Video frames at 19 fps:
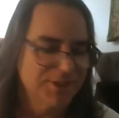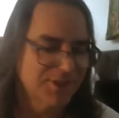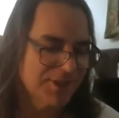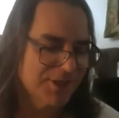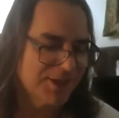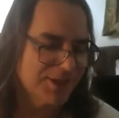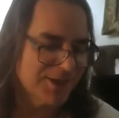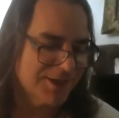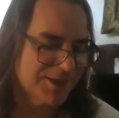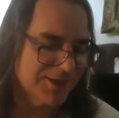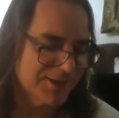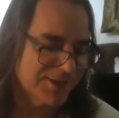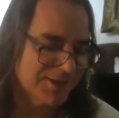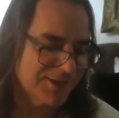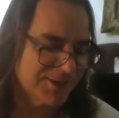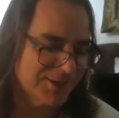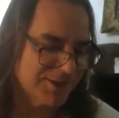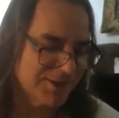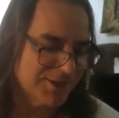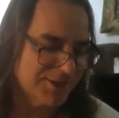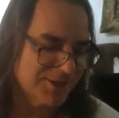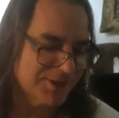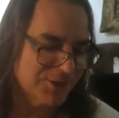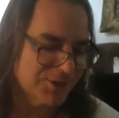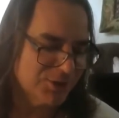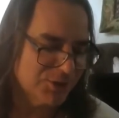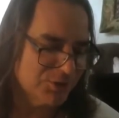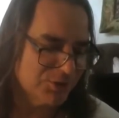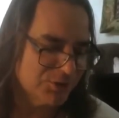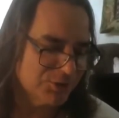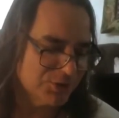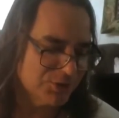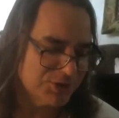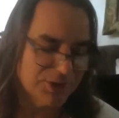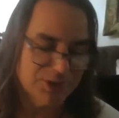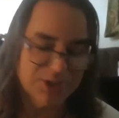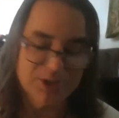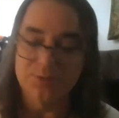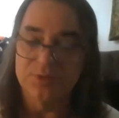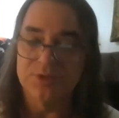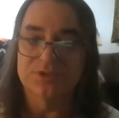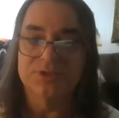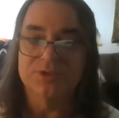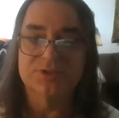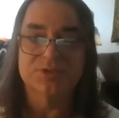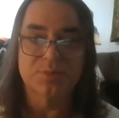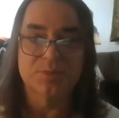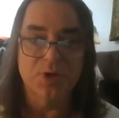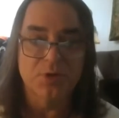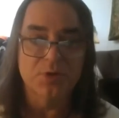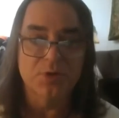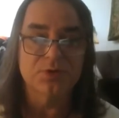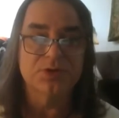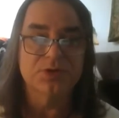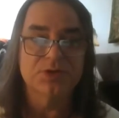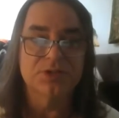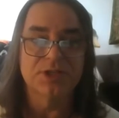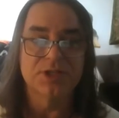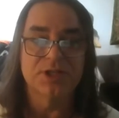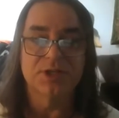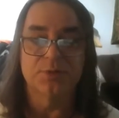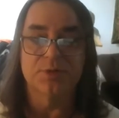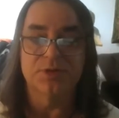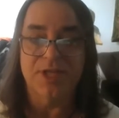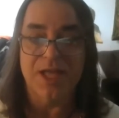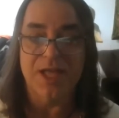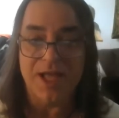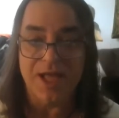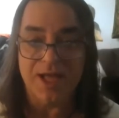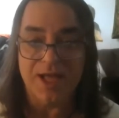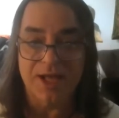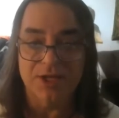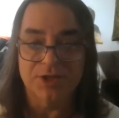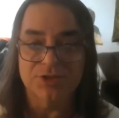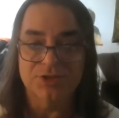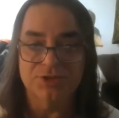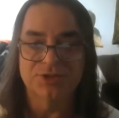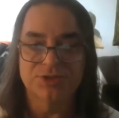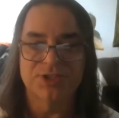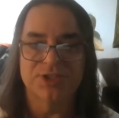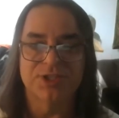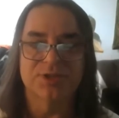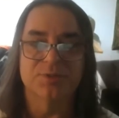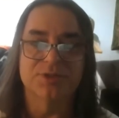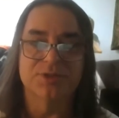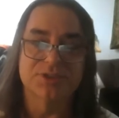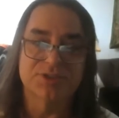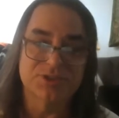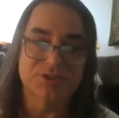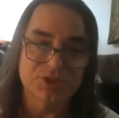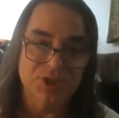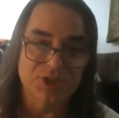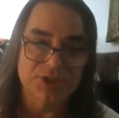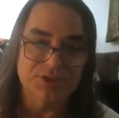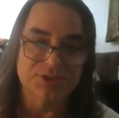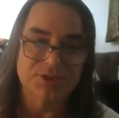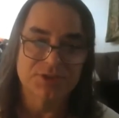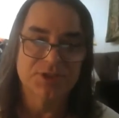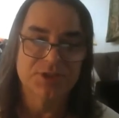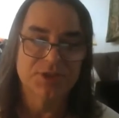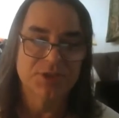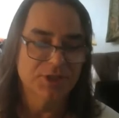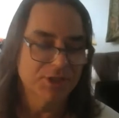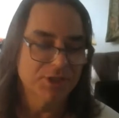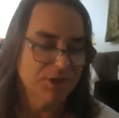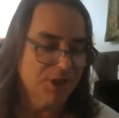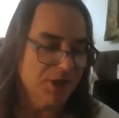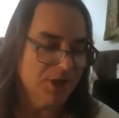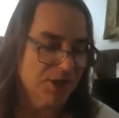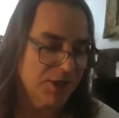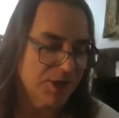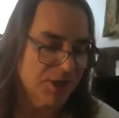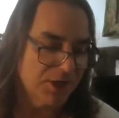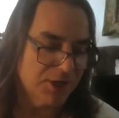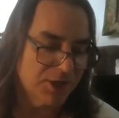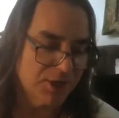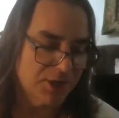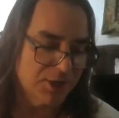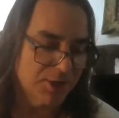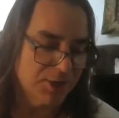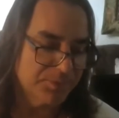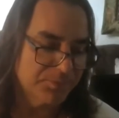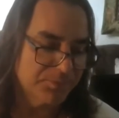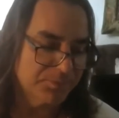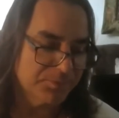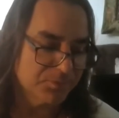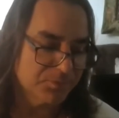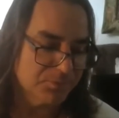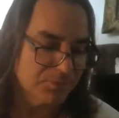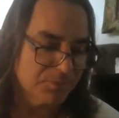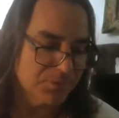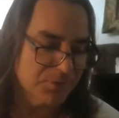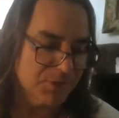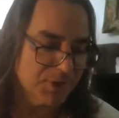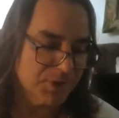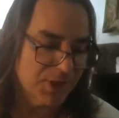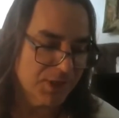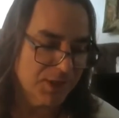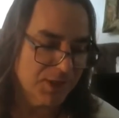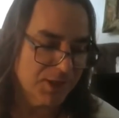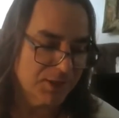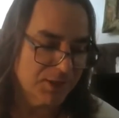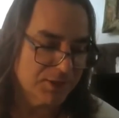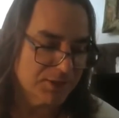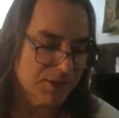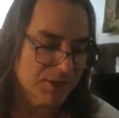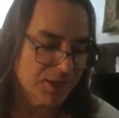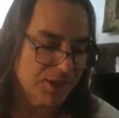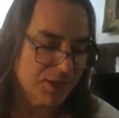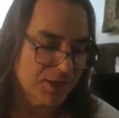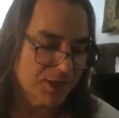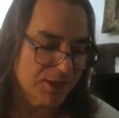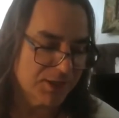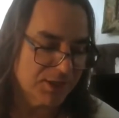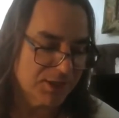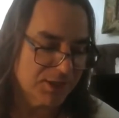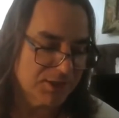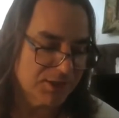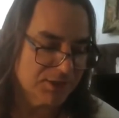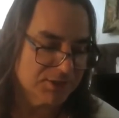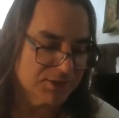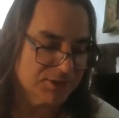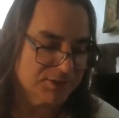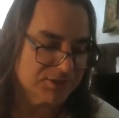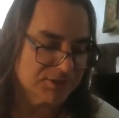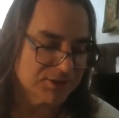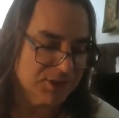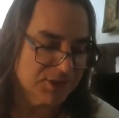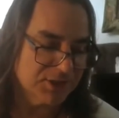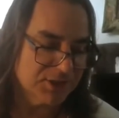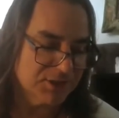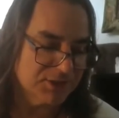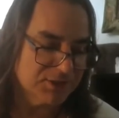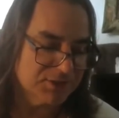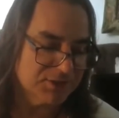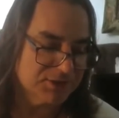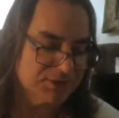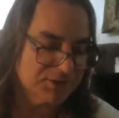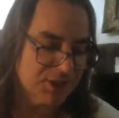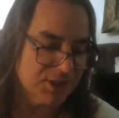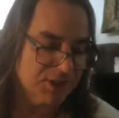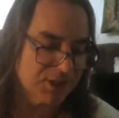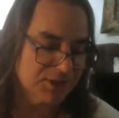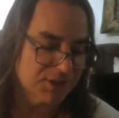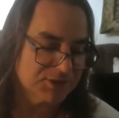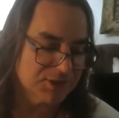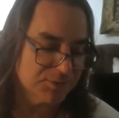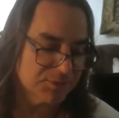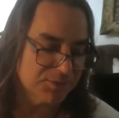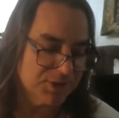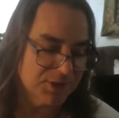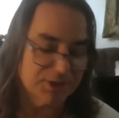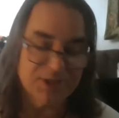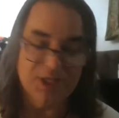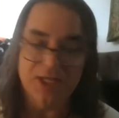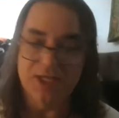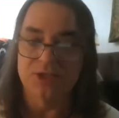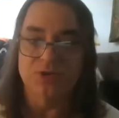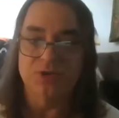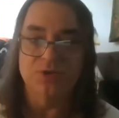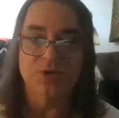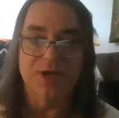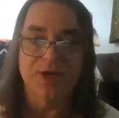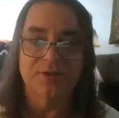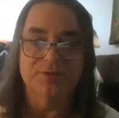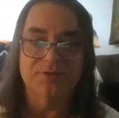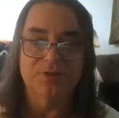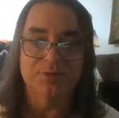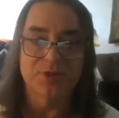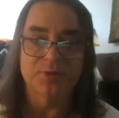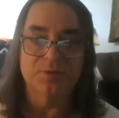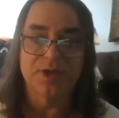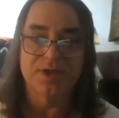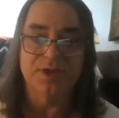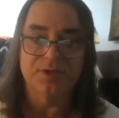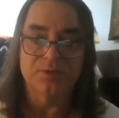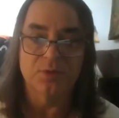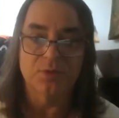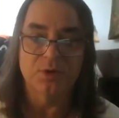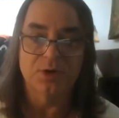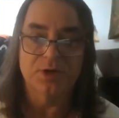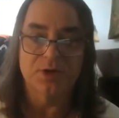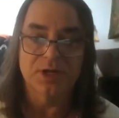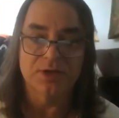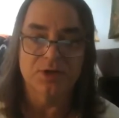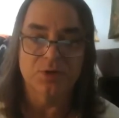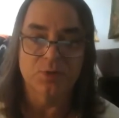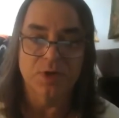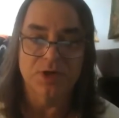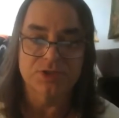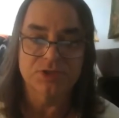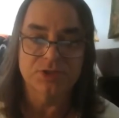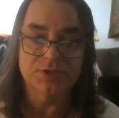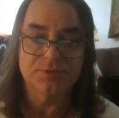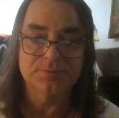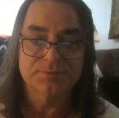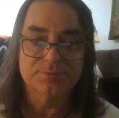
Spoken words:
You're dealing with smoke, you're dealing with ash, you're dealing with soot. And it is something that you have to be ready for. Question?